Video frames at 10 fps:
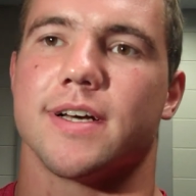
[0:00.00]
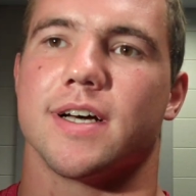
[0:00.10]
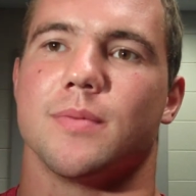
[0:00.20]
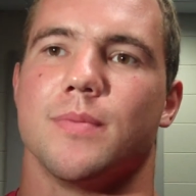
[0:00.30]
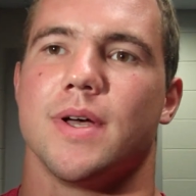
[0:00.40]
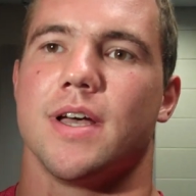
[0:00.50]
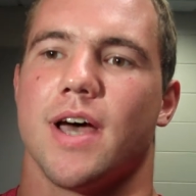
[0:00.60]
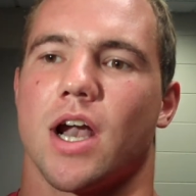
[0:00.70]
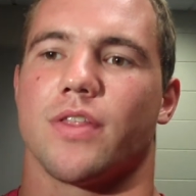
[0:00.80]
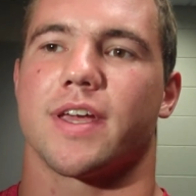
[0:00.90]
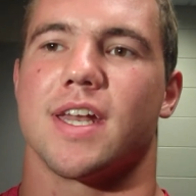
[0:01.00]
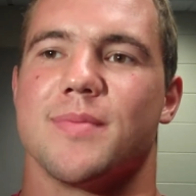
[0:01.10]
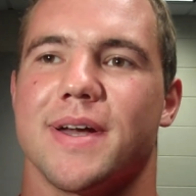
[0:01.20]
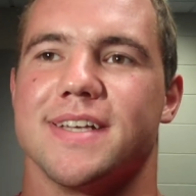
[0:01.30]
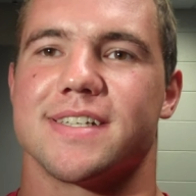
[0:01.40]
I don't think
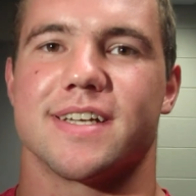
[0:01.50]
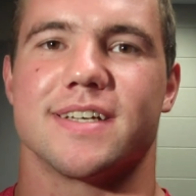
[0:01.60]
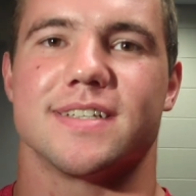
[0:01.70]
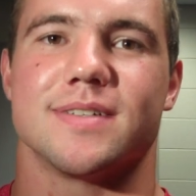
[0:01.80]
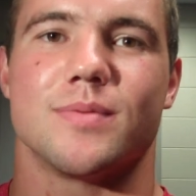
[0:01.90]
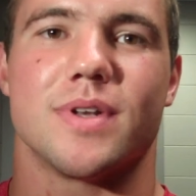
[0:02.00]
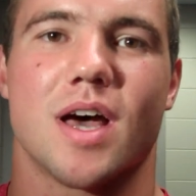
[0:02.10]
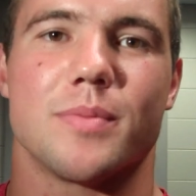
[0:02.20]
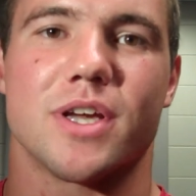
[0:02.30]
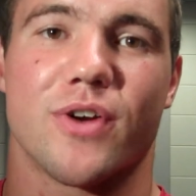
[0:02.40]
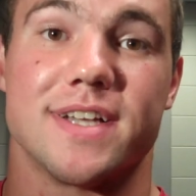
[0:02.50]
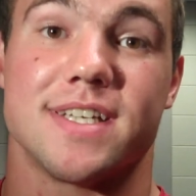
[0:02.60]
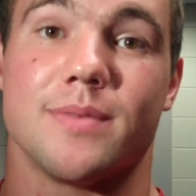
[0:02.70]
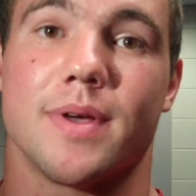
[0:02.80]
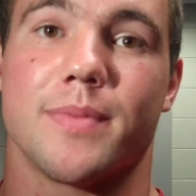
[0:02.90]
anybody is going to not be a great
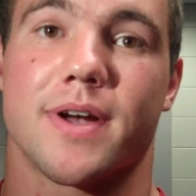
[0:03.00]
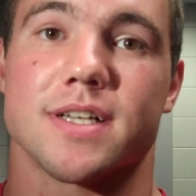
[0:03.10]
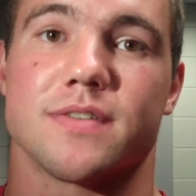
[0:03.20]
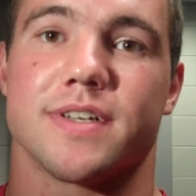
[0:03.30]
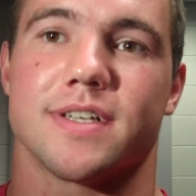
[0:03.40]
teammate because of it.